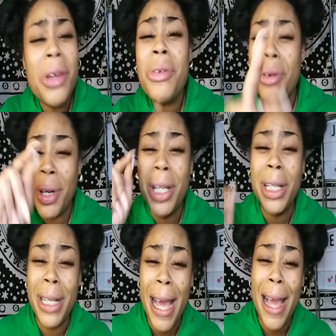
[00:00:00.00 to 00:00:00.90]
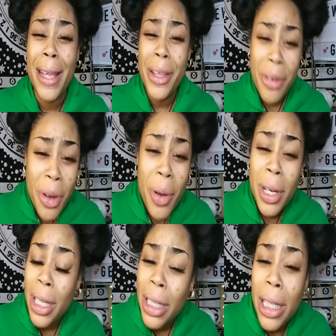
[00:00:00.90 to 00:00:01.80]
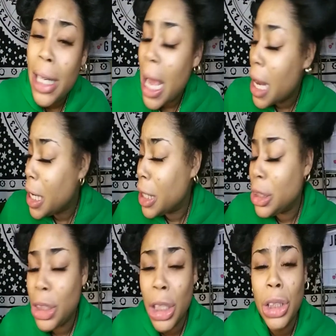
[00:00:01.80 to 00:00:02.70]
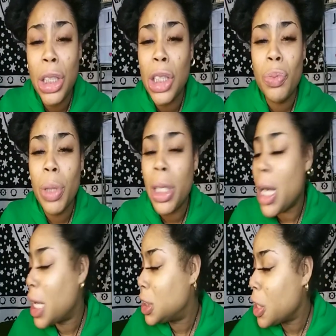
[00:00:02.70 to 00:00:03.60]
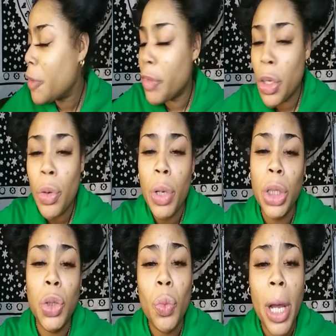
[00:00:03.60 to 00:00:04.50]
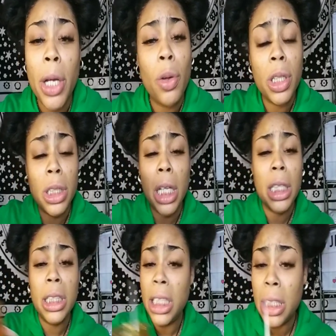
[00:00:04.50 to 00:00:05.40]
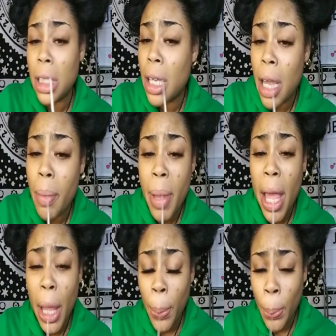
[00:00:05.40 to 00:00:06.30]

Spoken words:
what to clean out. You know what to clean out that's really not serving you. That you waiting on another season to come back,